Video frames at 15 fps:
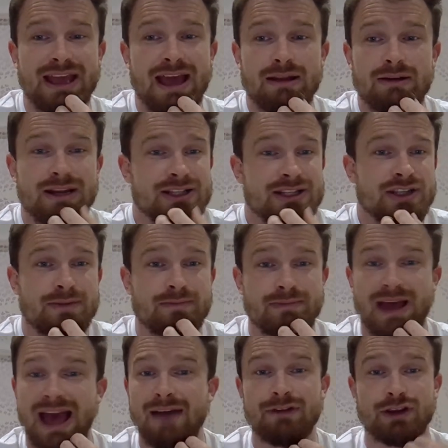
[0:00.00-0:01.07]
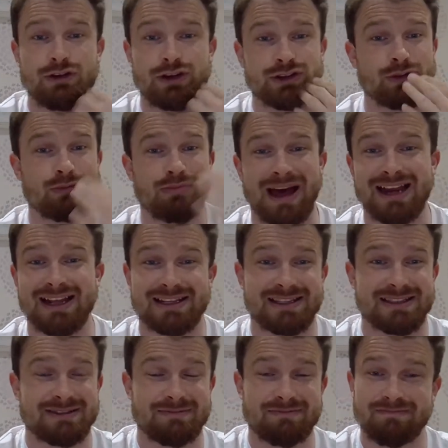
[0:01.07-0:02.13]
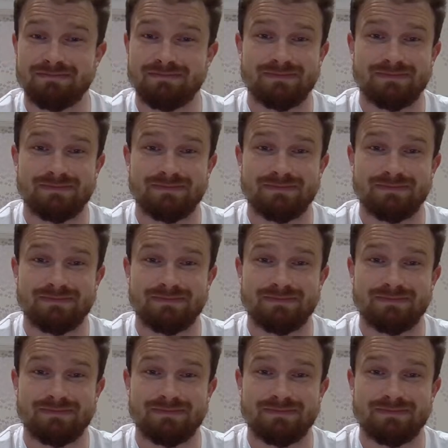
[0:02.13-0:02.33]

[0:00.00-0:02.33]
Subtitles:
But yeah, listen, having Crystal Palace